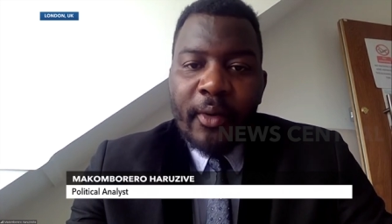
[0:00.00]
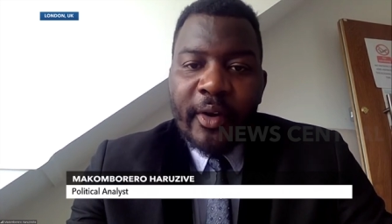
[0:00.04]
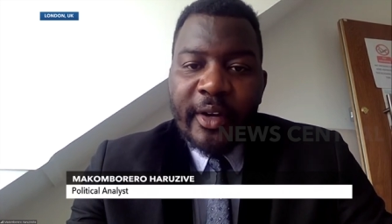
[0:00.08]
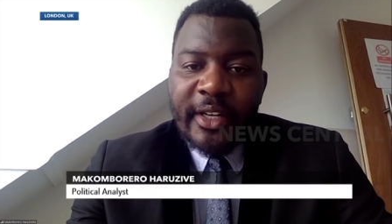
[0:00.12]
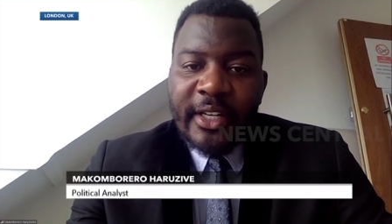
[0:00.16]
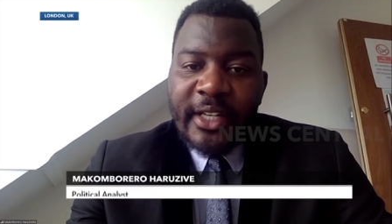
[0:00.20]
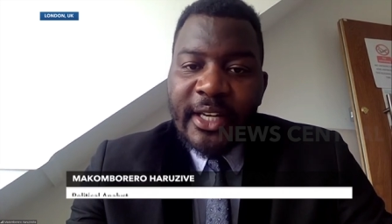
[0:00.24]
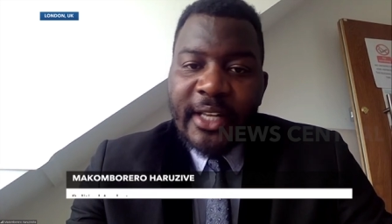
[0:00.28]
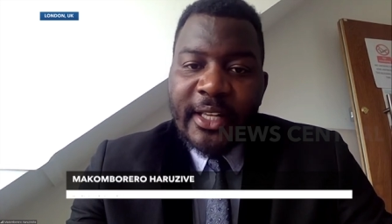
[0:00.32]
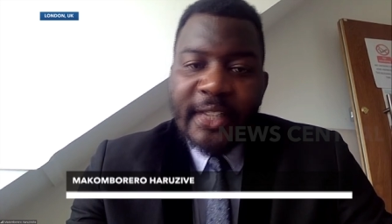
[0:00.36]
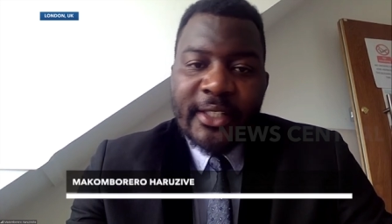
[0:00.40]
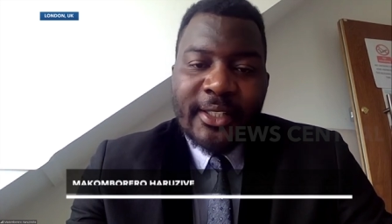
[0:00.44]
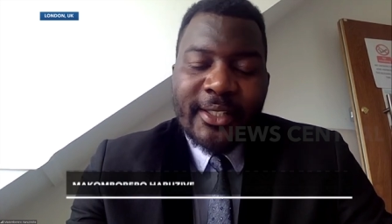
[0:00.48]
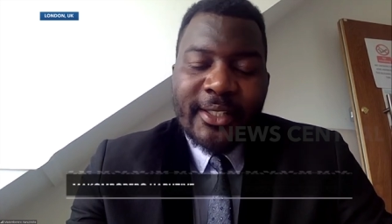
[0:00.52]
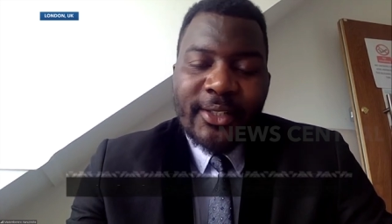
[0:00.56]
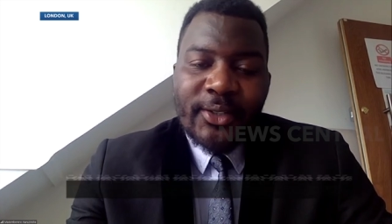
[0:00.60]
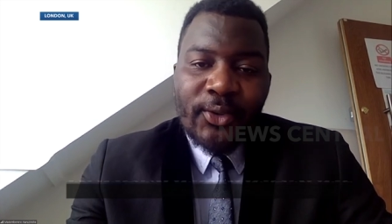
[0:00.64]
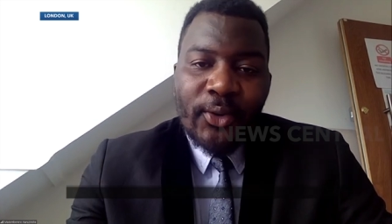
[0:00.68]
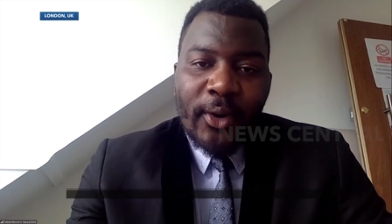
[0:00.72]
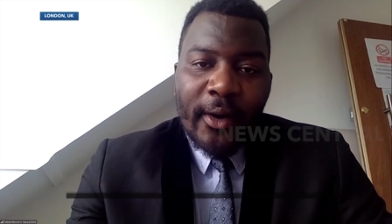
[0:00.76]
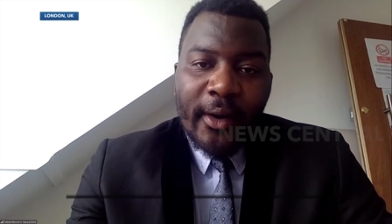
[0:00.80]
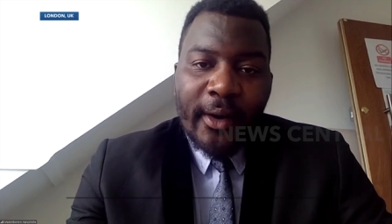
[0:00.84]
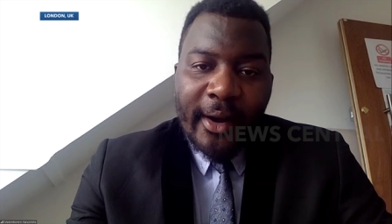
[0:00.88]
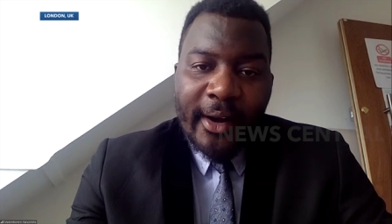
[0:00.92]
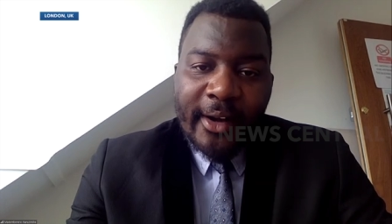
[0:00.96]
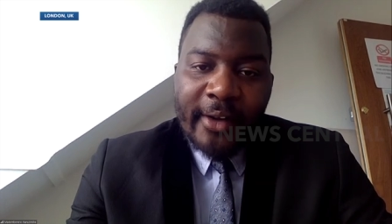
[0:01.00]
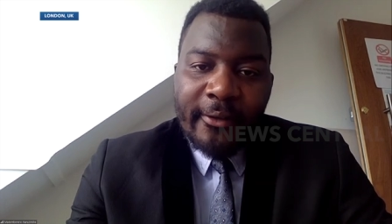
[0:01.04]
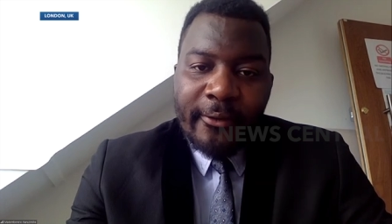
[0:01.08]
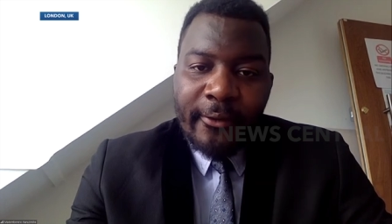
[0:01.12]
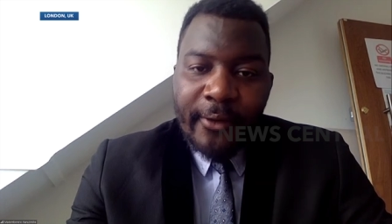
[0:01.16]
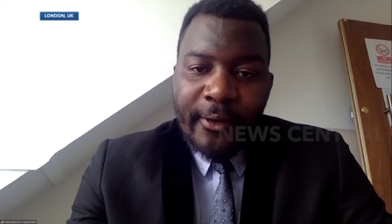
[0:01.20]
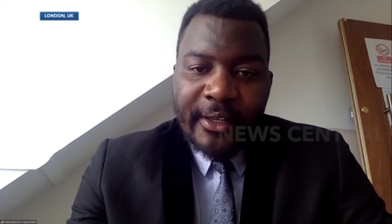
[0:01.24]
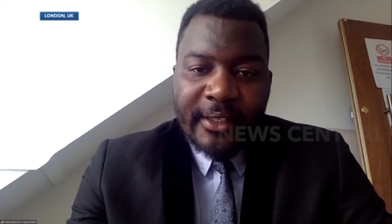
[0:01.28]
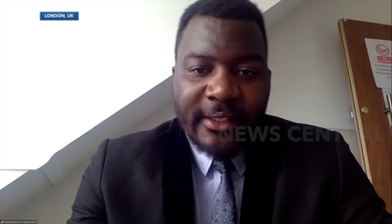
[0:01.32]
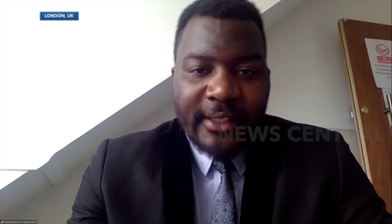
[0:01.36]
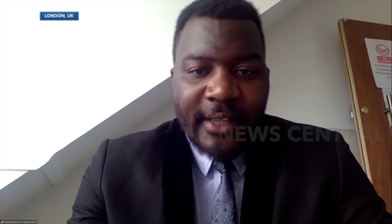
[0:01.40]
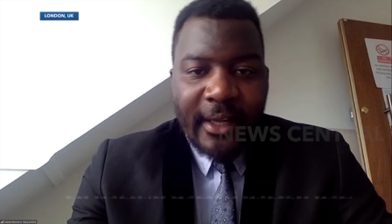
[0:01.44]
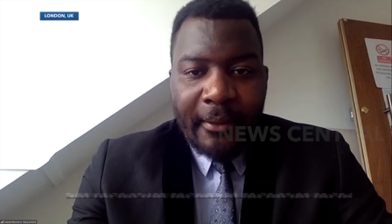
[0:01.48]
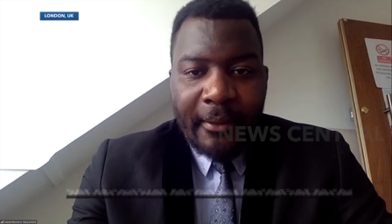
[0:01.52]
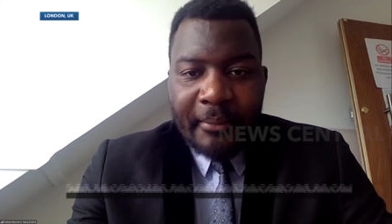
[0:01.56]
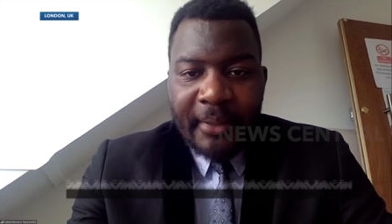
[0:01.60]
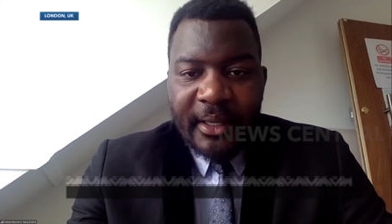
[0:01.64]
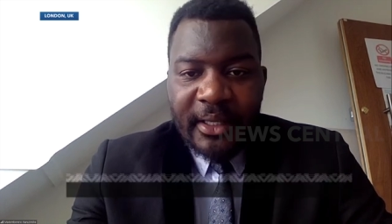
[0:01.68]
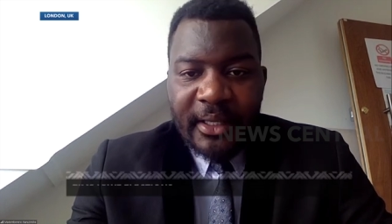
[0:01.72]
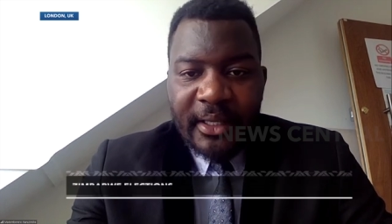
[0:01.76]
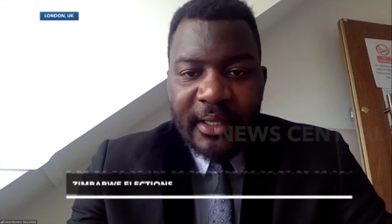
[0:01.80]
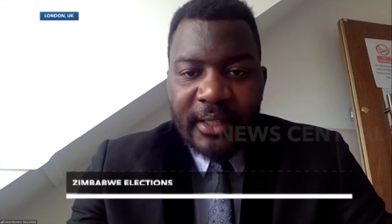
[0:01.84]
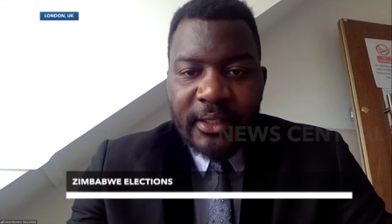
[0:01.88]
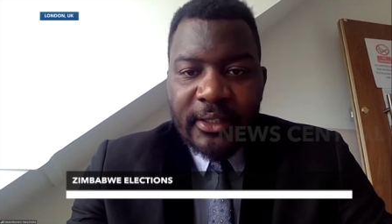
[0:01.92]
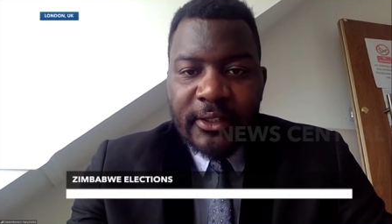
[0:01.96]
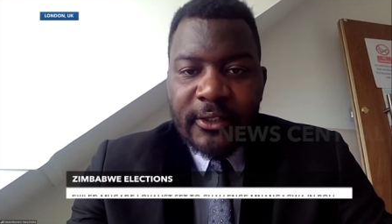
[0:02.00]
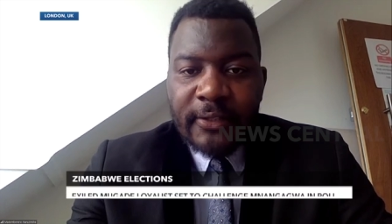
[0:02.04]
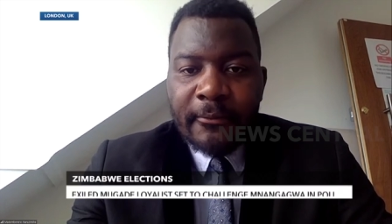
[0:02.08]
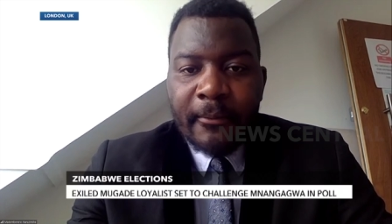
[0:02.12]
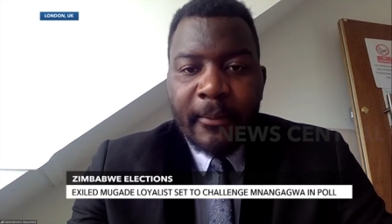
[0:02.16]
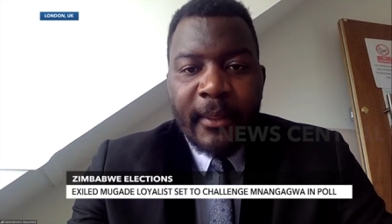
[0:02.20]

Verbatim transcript: when he lands into Harare for his campaigns.